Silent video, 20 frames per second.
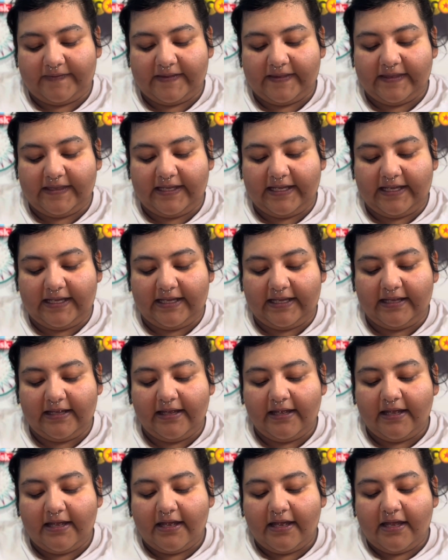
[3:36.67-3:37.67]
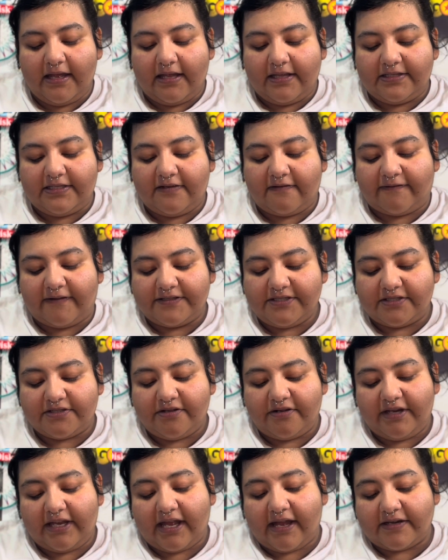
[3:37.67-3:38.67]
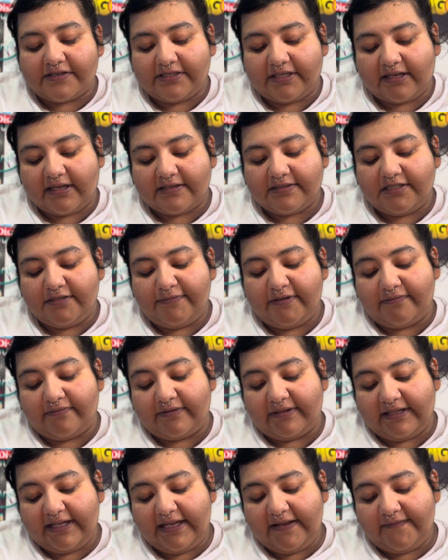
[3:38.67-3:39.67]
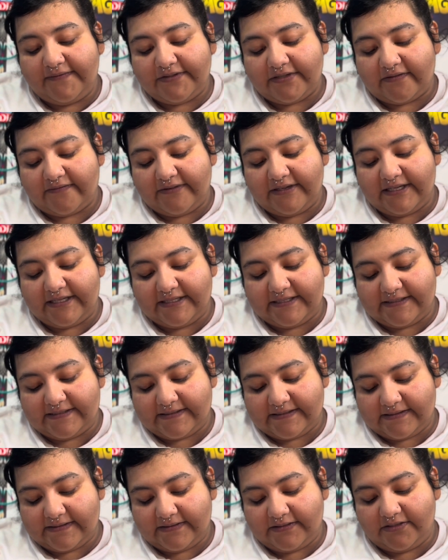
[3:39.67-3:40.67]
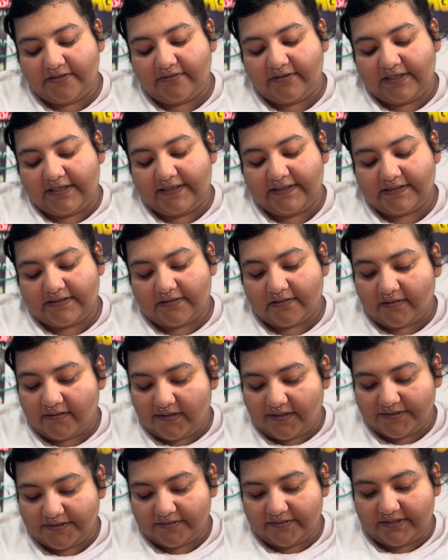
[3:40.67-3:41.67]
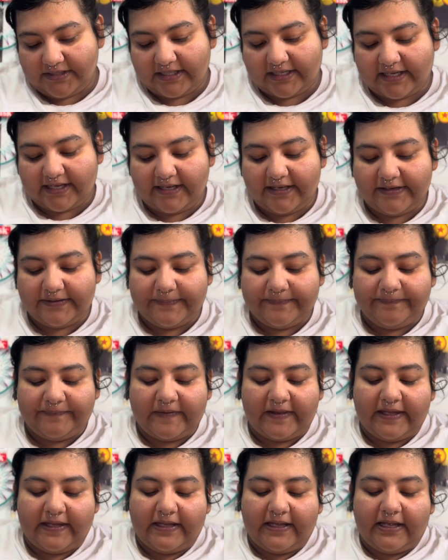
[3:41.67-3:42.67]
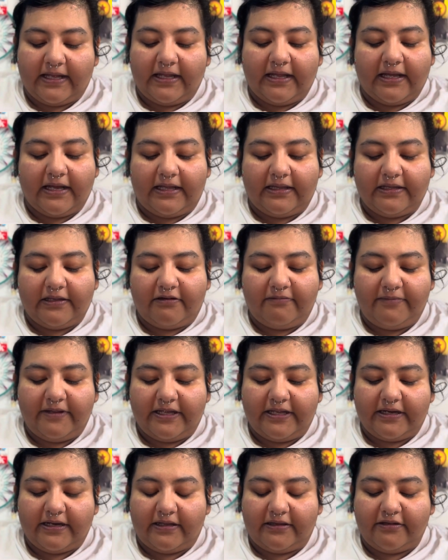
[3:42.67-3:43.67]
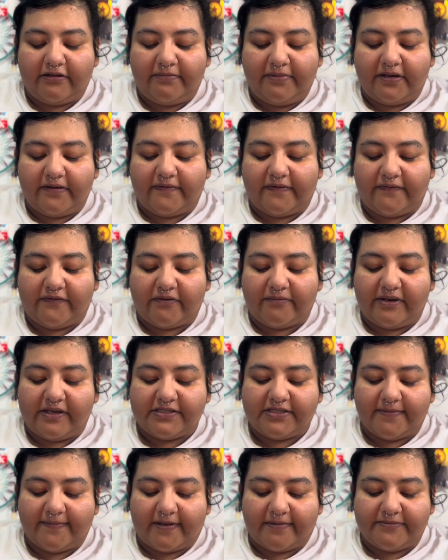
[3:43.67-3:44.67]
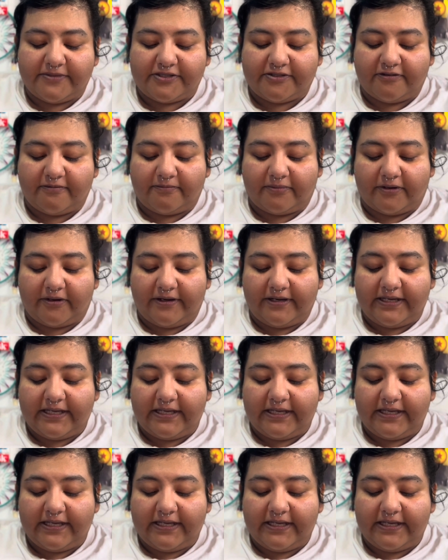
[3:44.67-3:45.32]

The defense attorney actually asked to be relieved of his duties, also denied. A little bit of information about Mr. Bird.